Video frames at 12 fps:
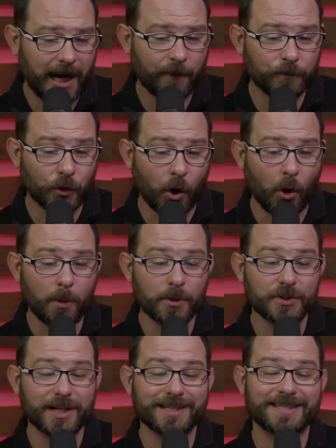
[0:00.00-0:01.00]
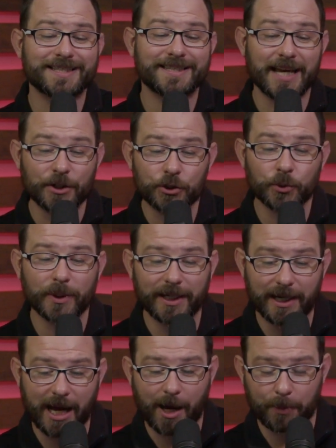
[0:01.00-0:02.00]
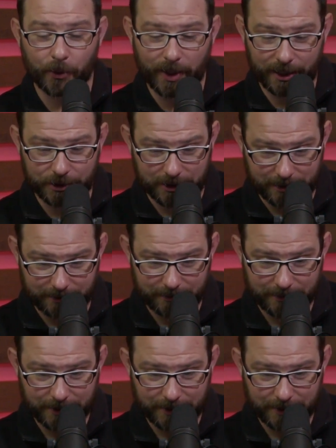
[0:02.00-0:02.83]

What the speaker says: After almost a century in operation,